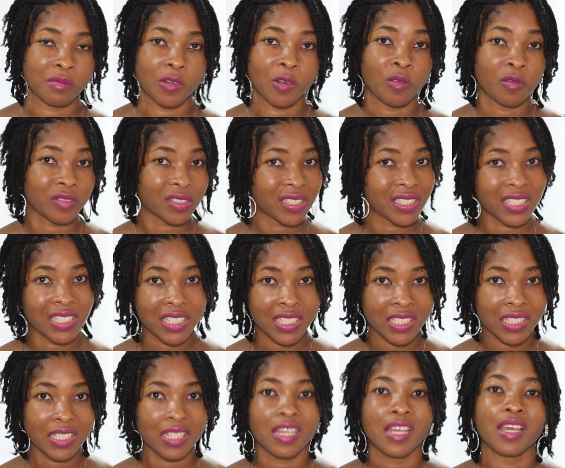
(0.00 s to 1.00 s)

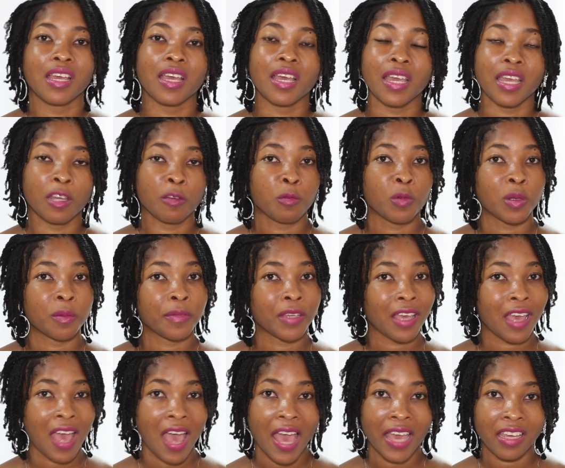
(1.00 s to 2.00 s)
overseas, it will
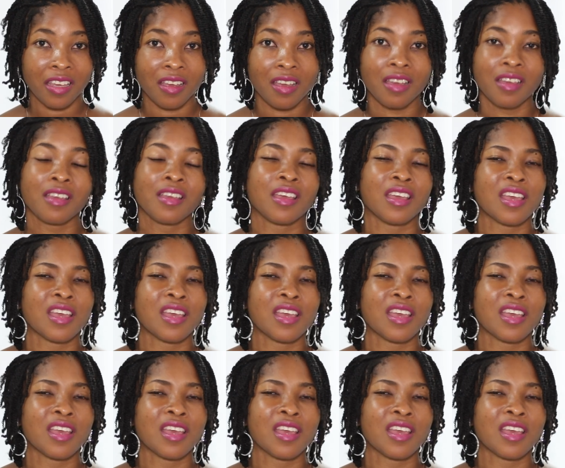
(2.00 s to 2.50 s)
be higher.